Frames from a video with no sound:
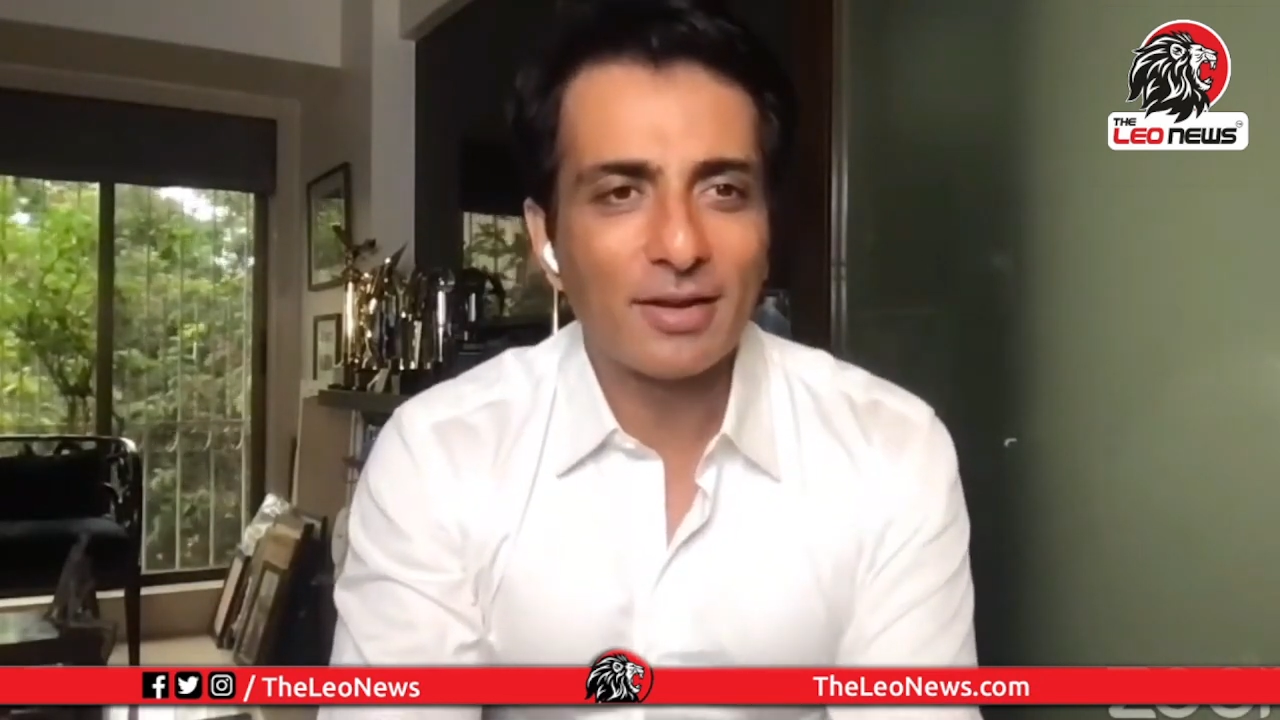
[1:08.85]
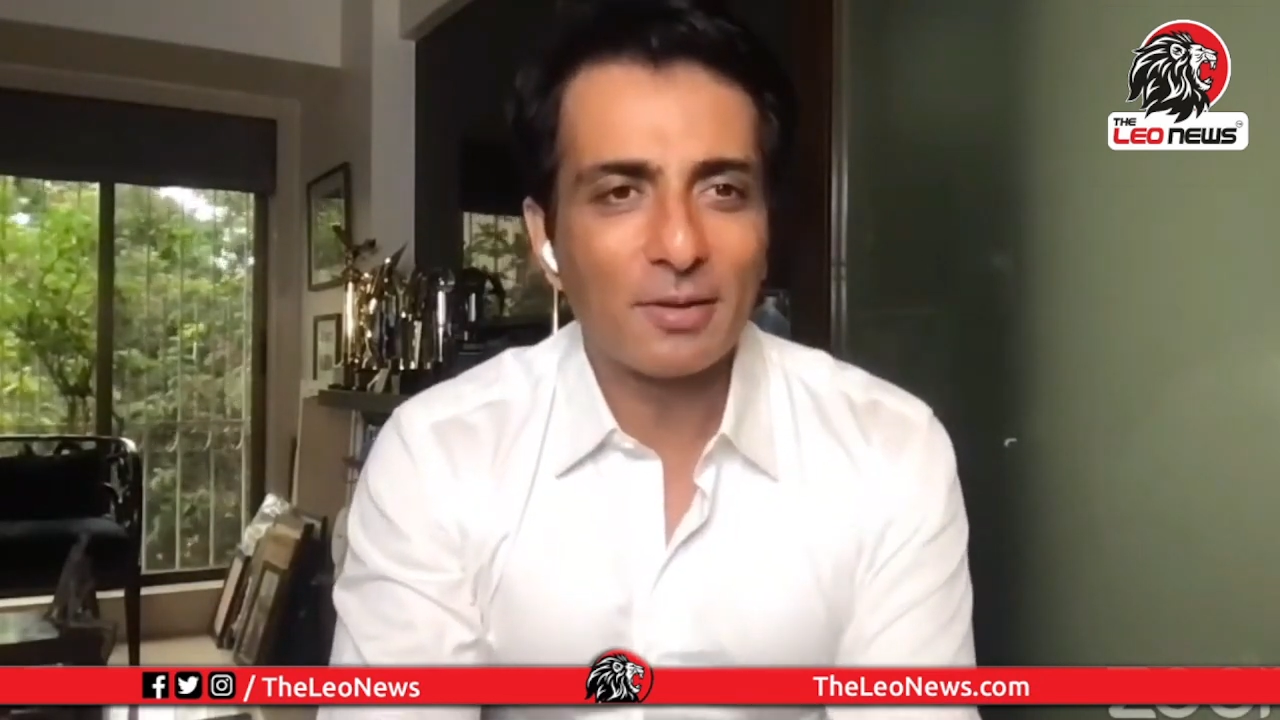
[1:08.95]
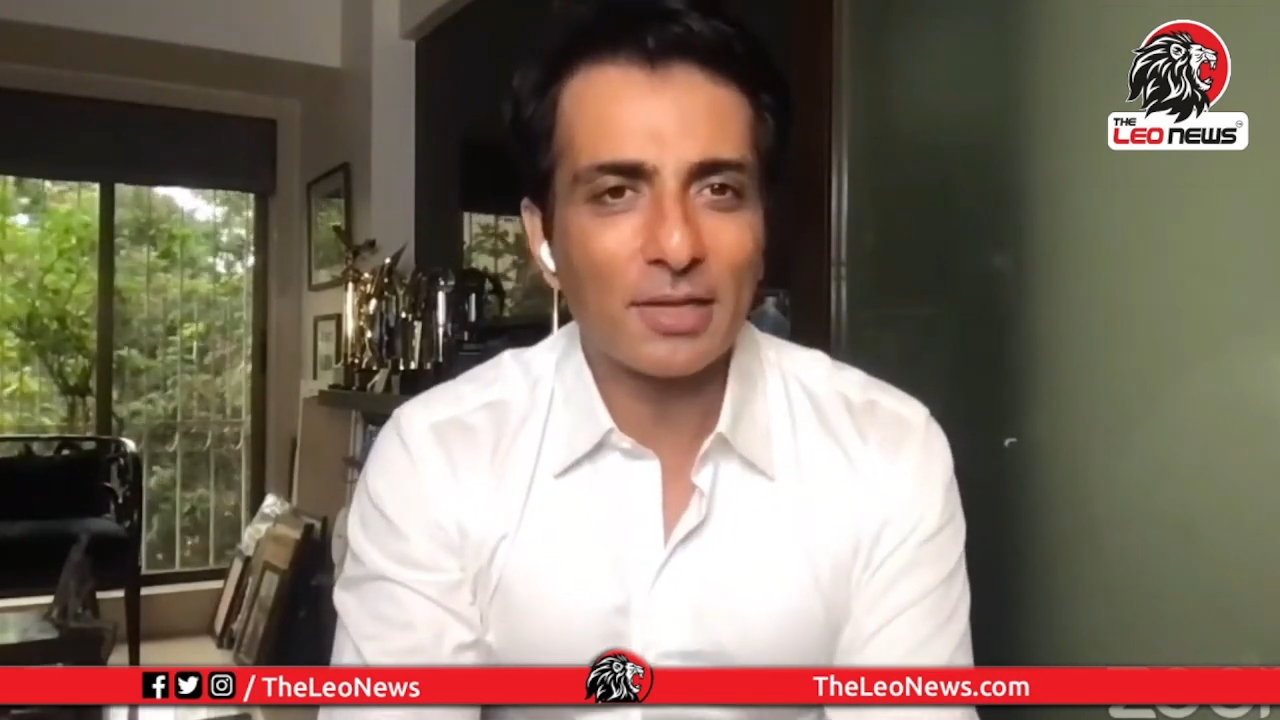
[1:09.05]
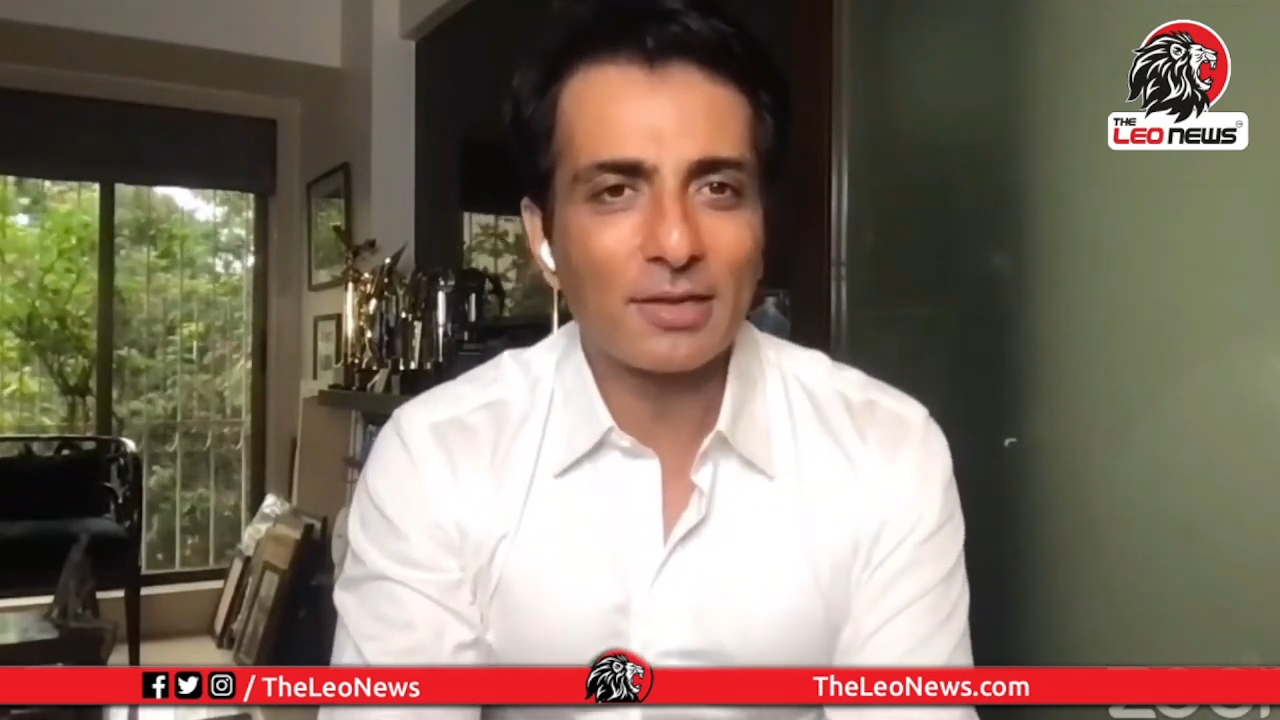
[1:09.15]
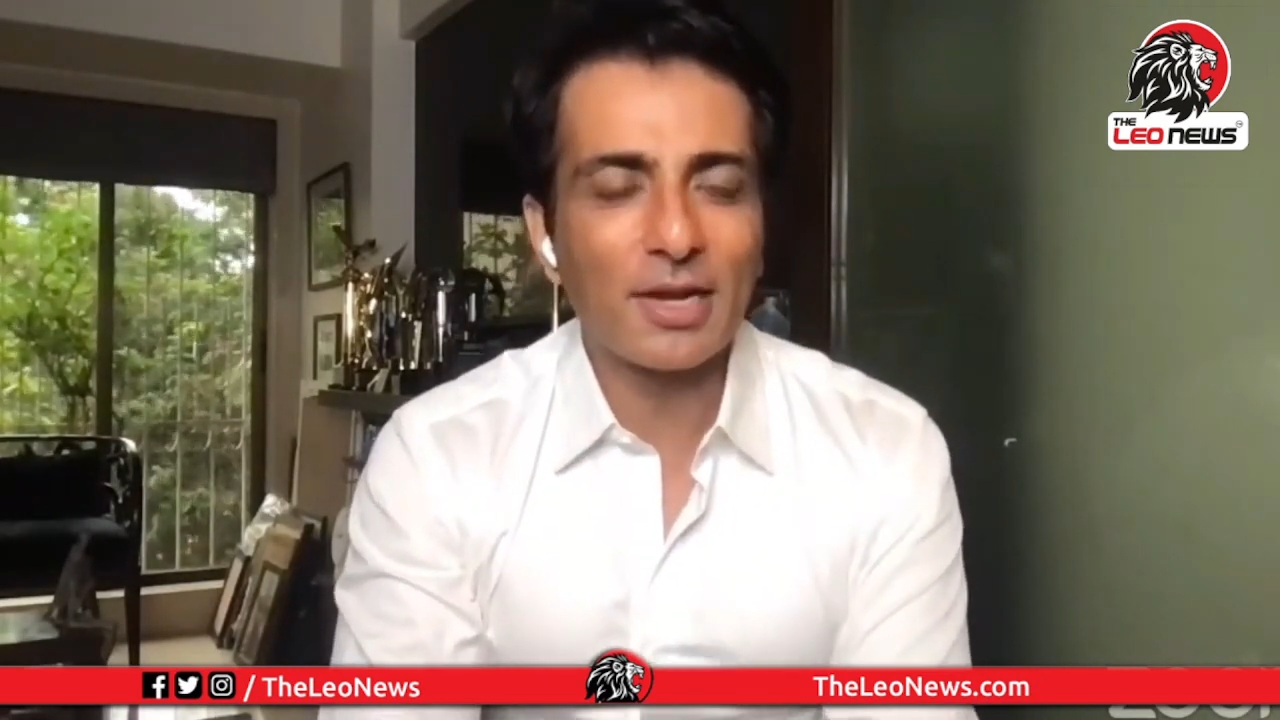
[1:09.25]

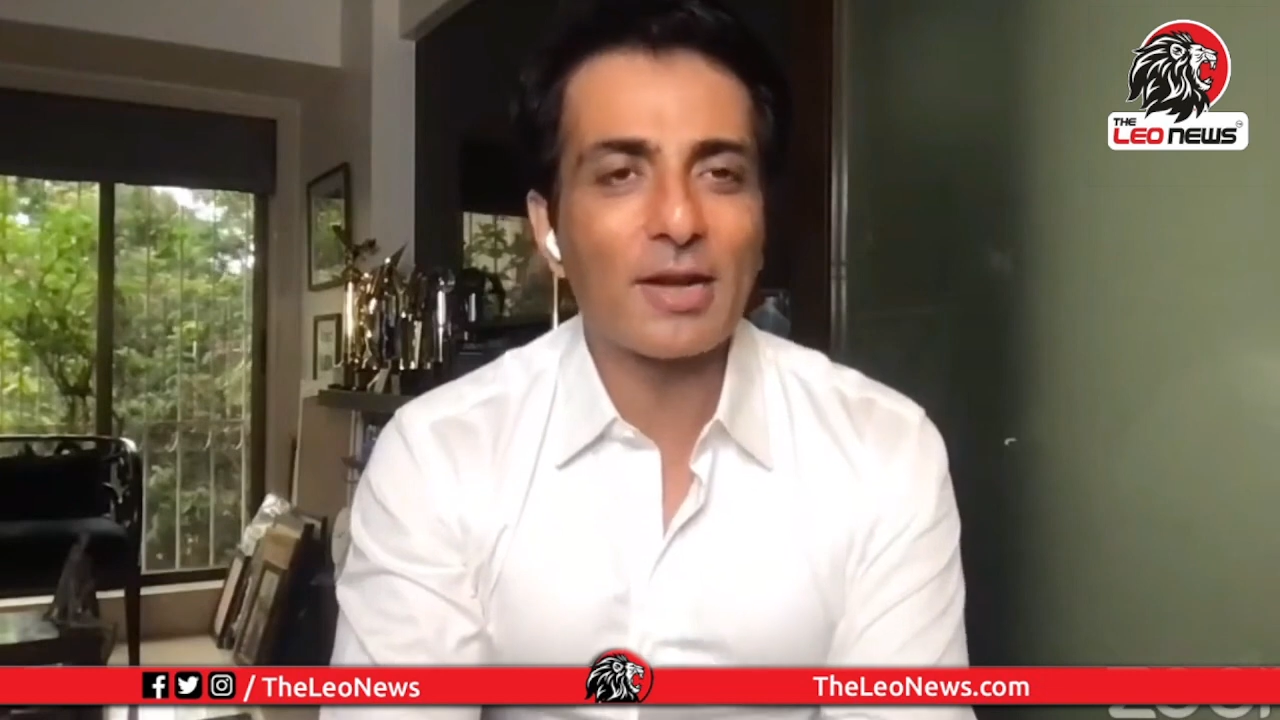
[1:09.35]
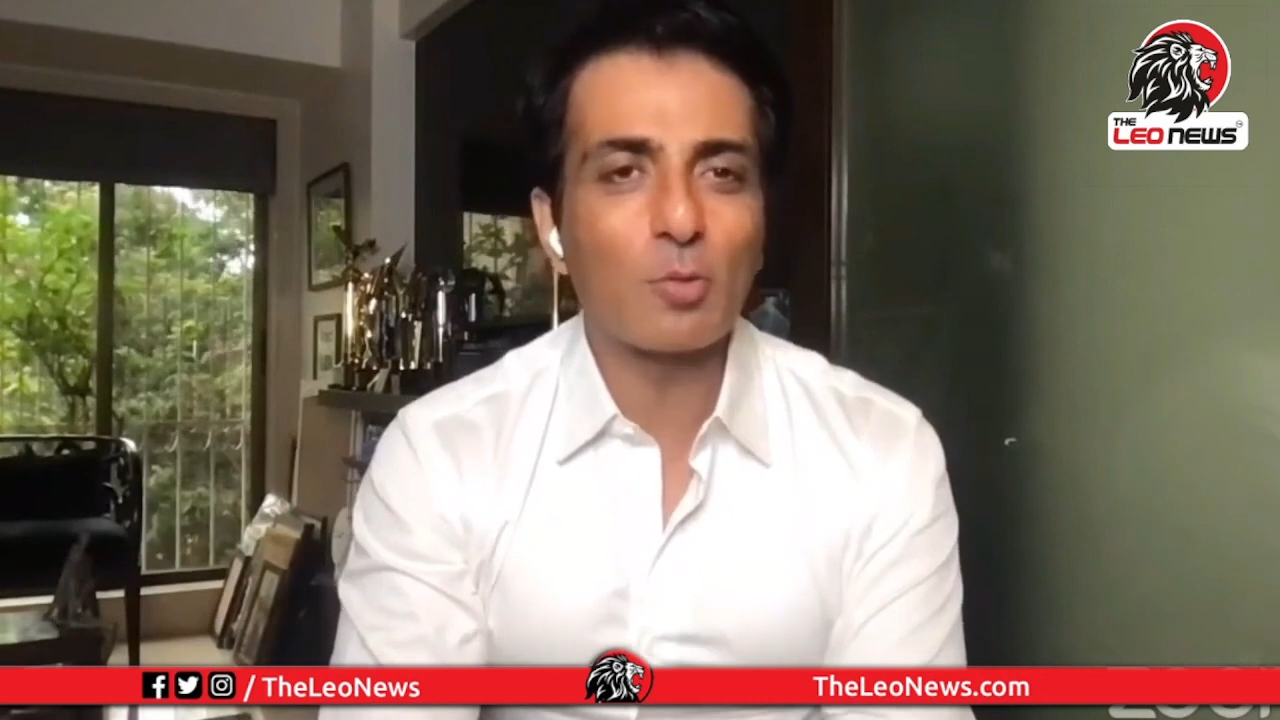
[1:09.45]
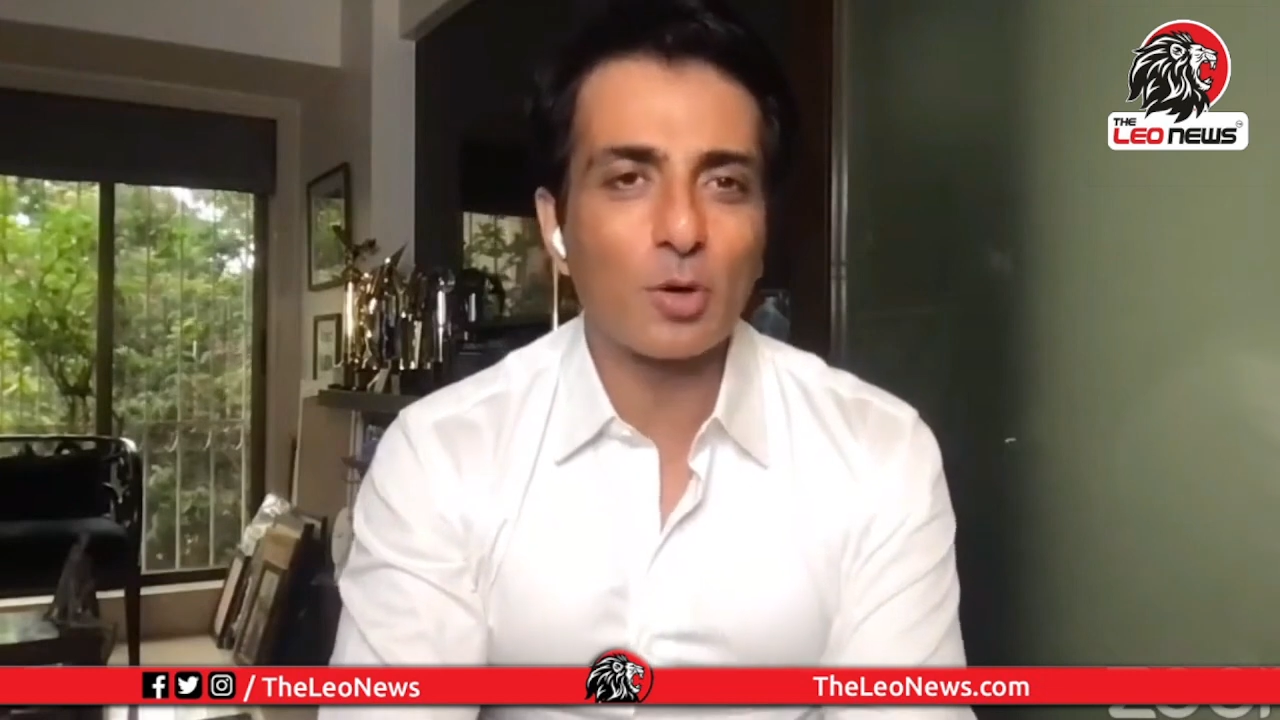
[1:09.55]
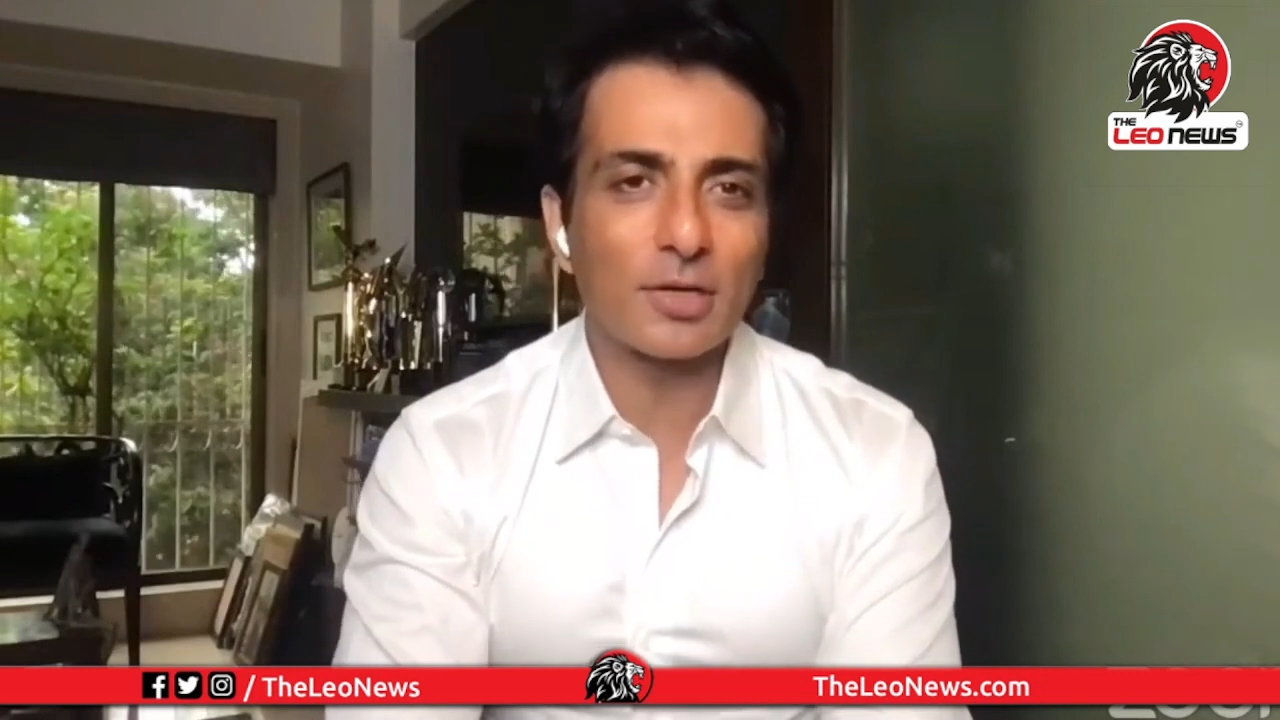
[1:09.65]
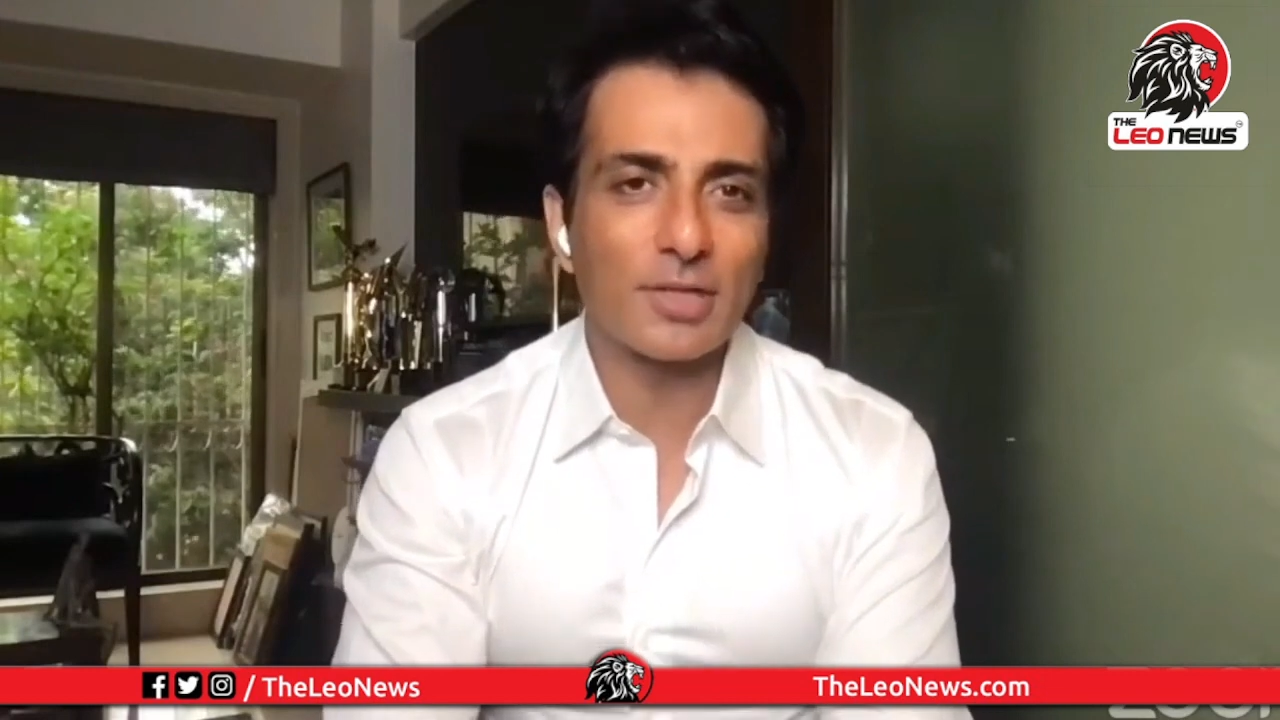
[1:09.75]
by the
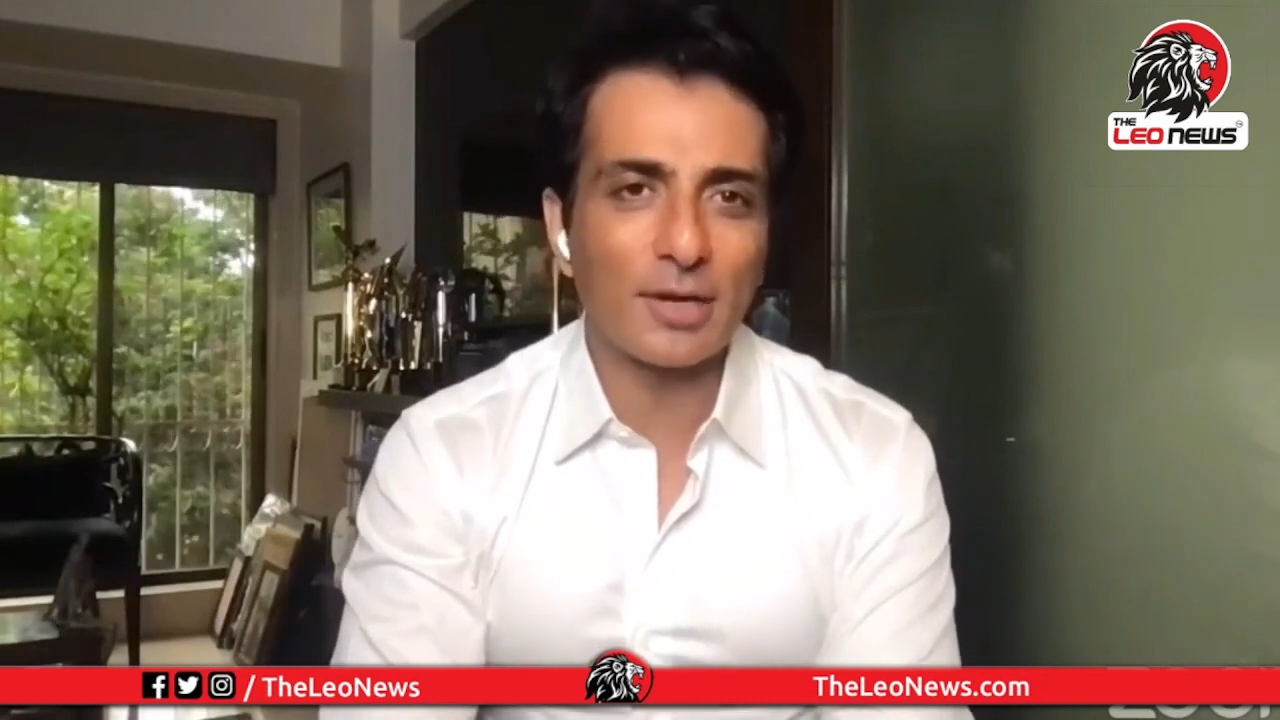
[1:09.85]
great work